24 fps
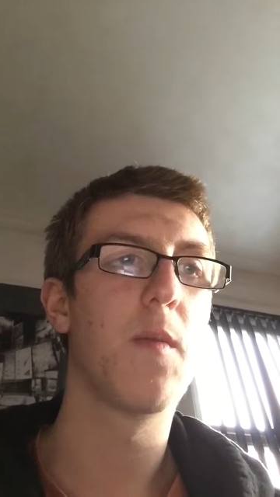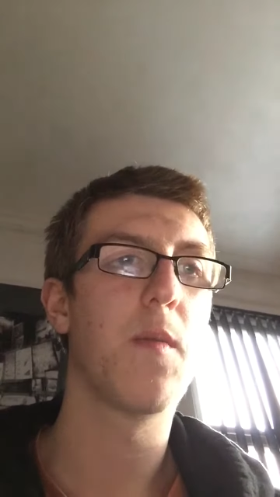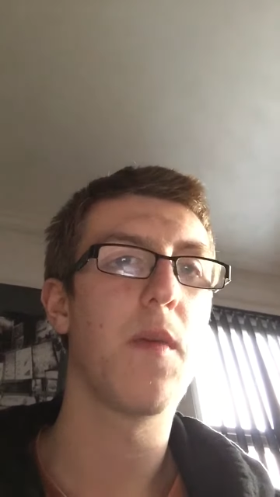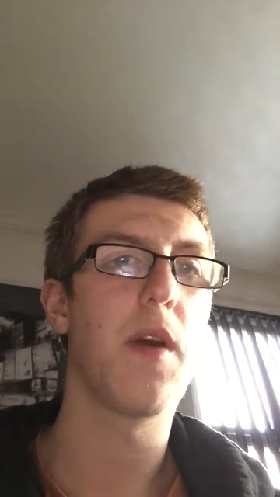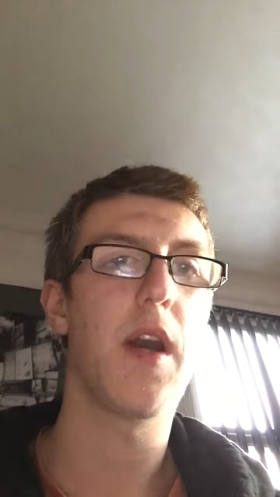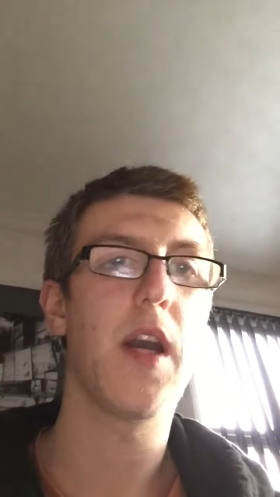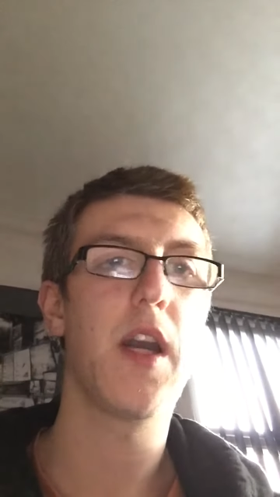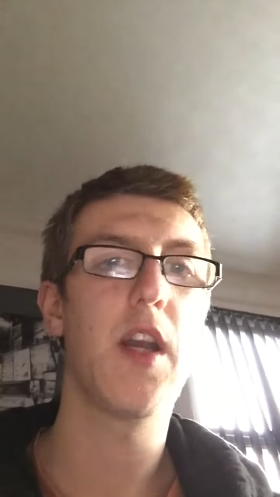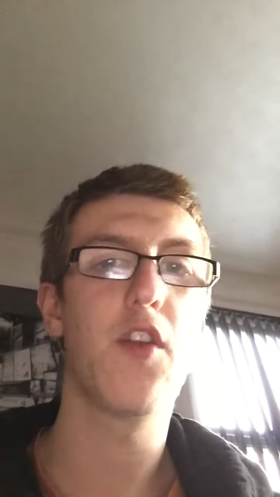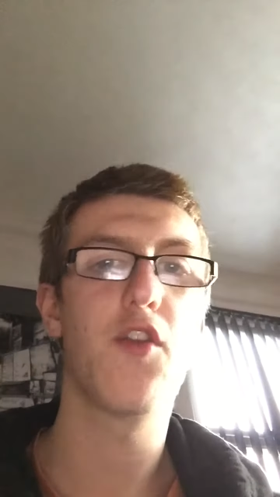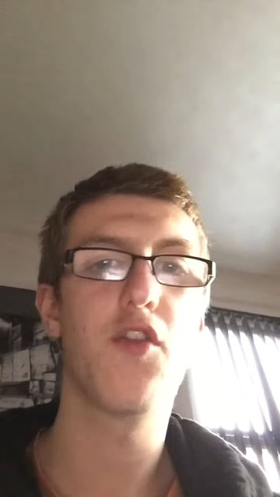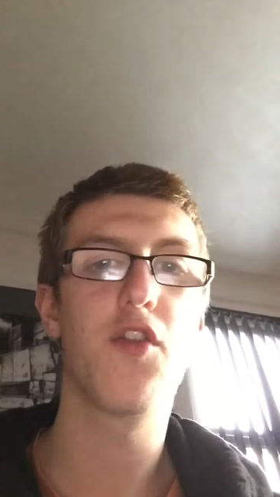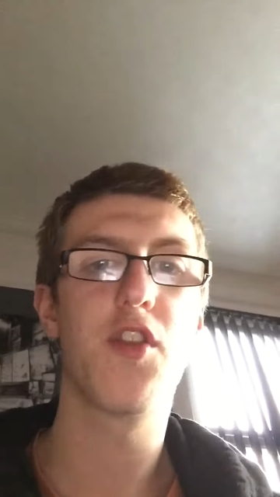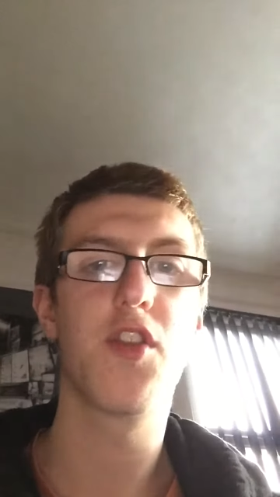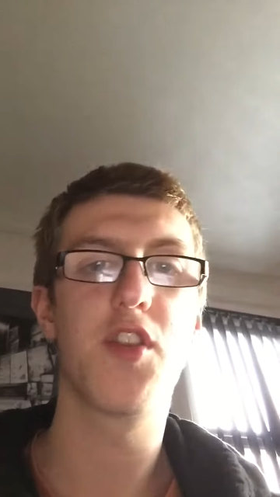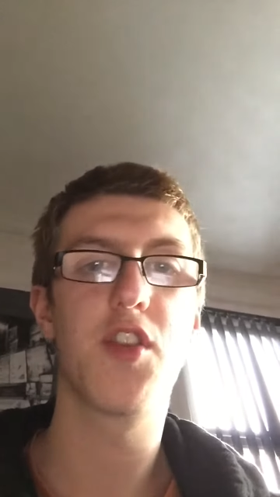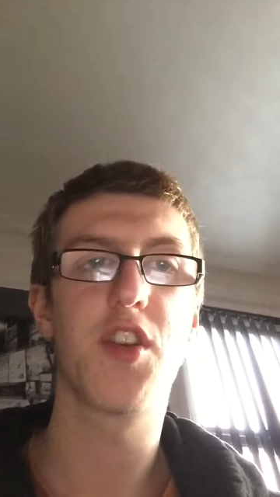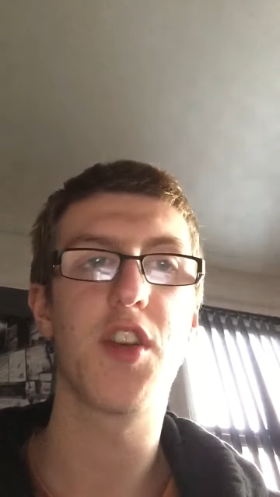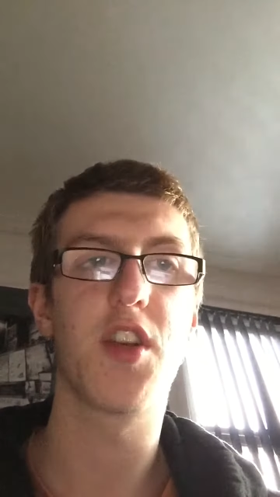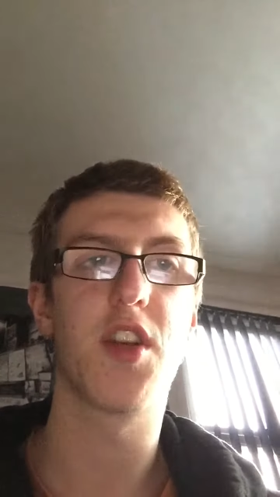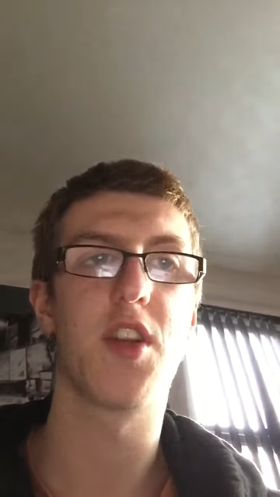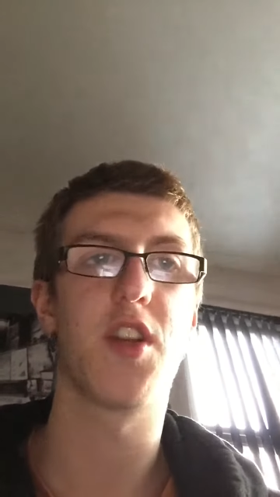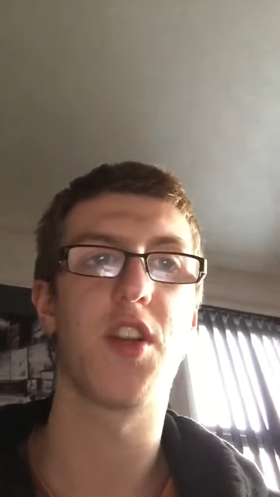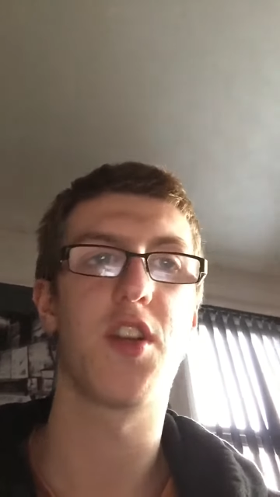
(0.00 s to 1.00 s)

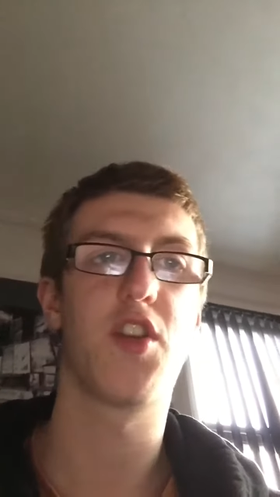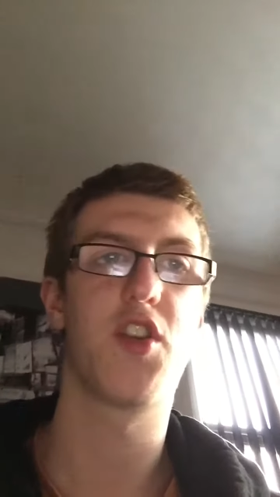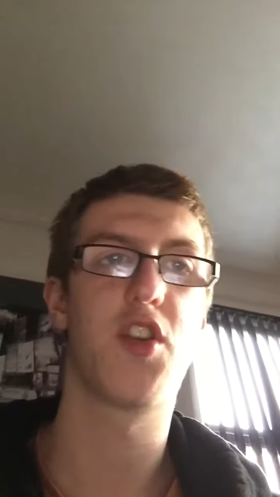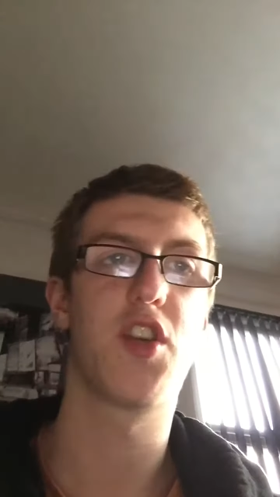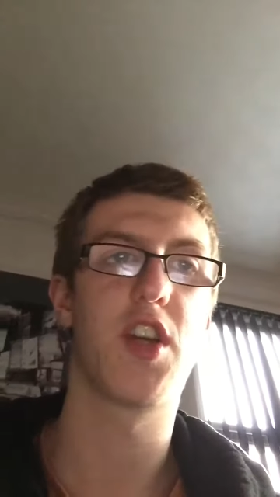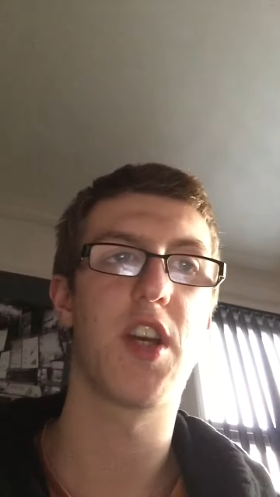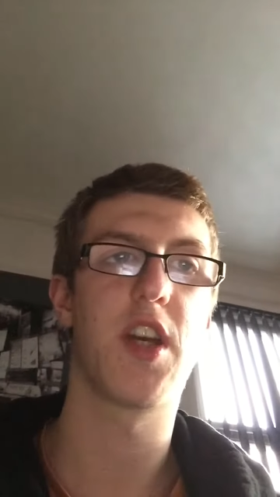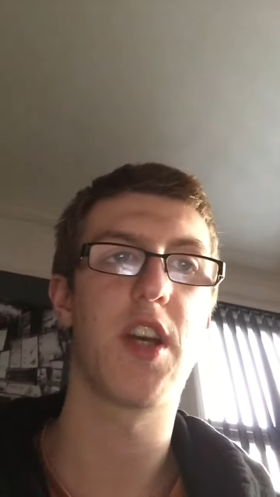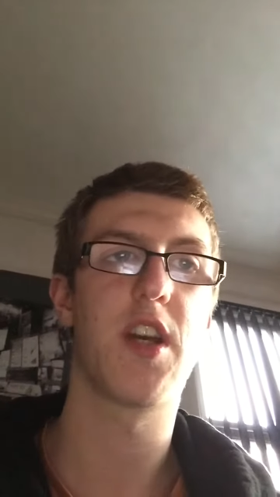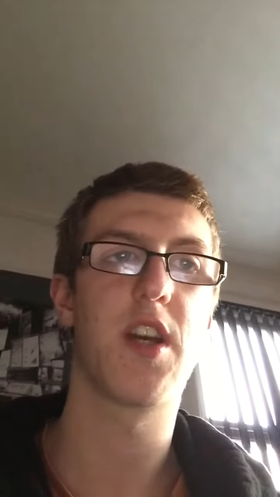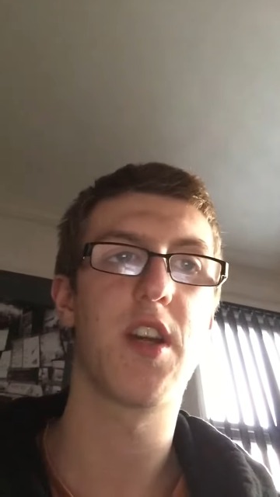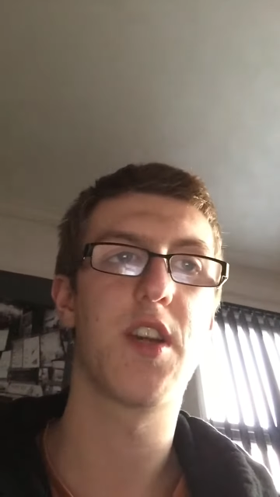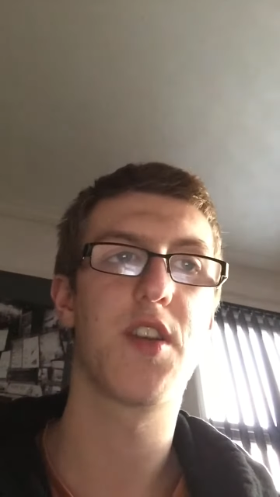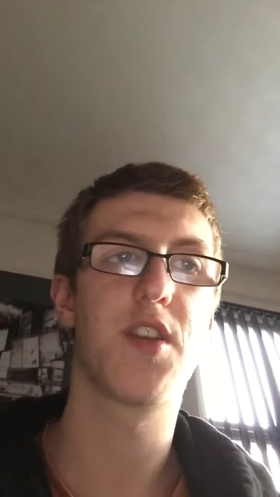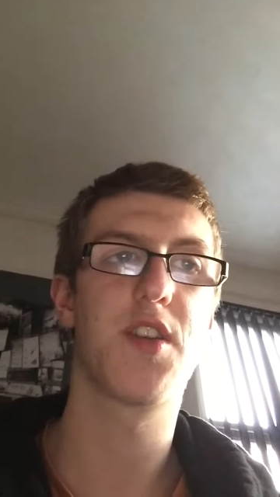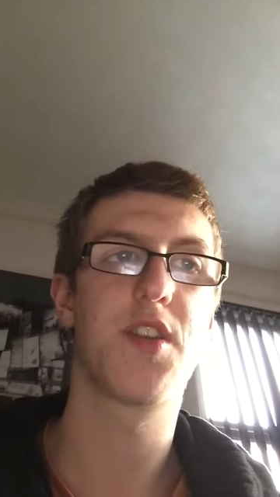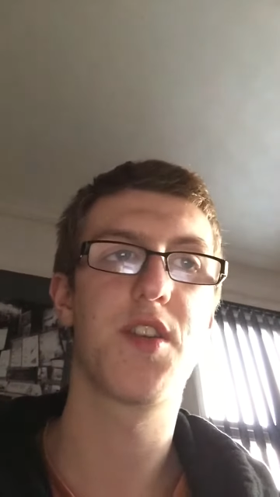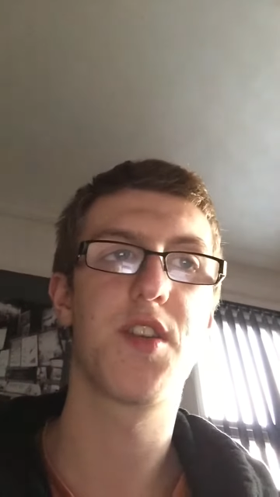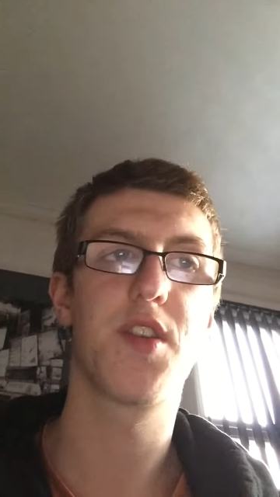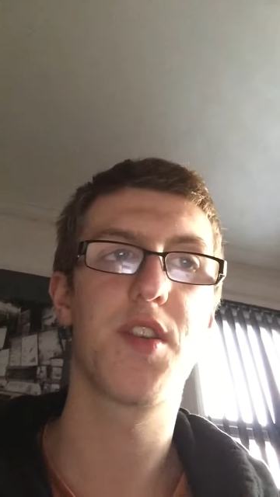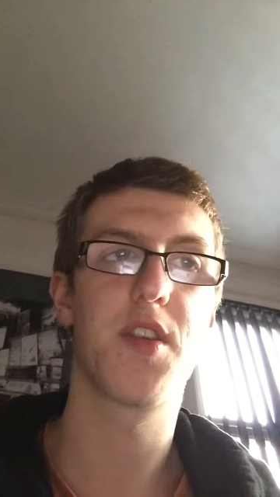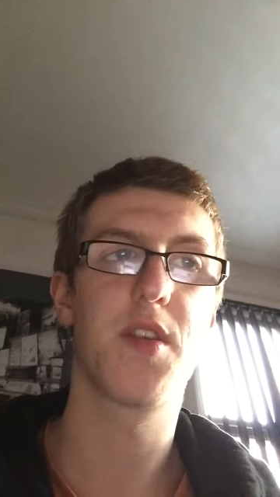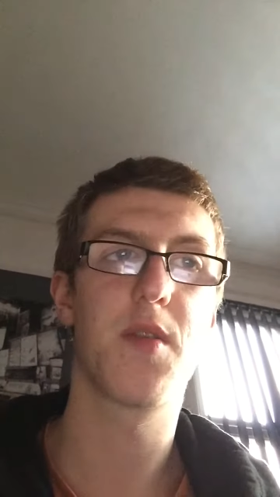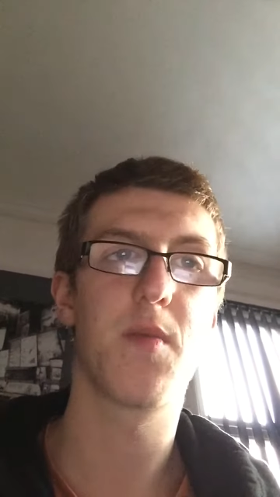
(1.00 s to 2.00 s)
Patriots at
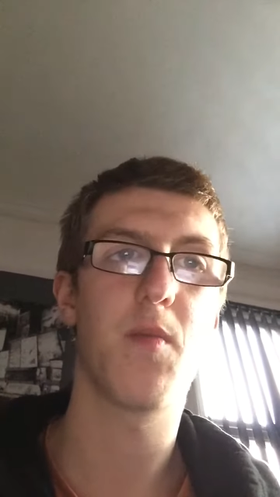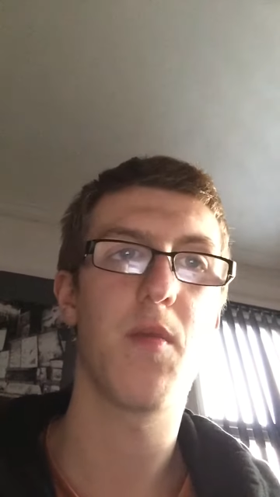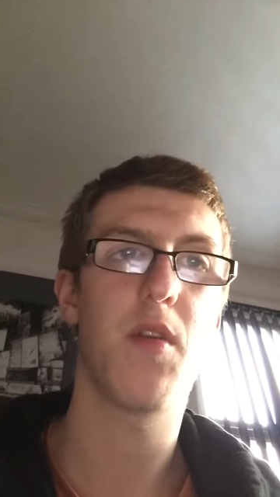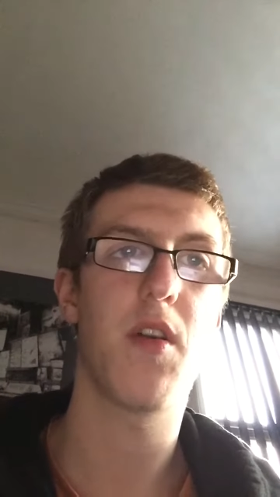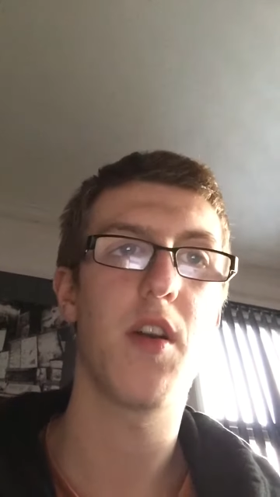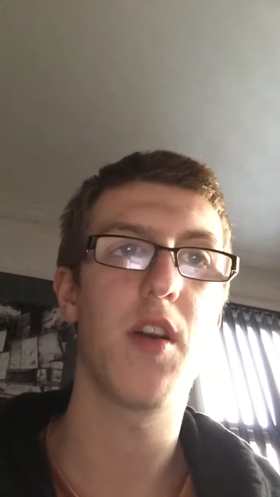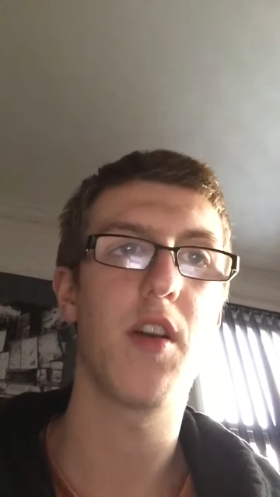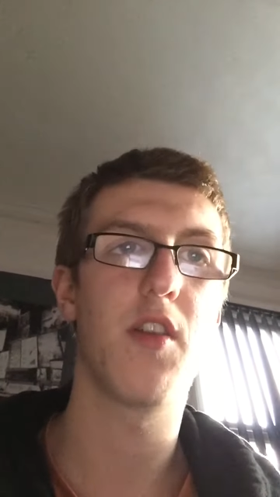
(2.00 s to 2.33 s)
of